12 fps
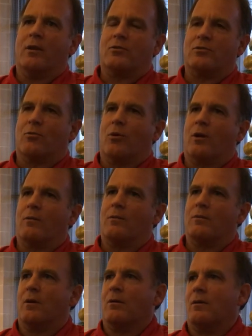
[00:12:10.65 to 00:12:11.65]
that you want
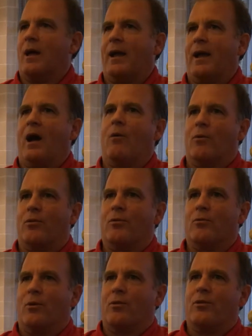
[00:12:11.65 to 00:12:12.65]
to hang out
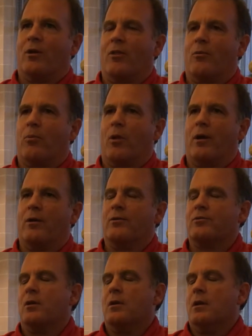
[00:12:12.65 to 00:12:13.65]
with the other
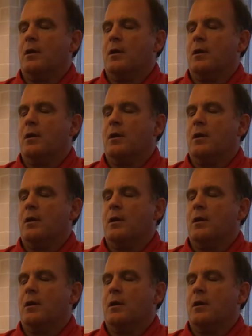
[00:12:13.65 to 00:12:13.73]
players.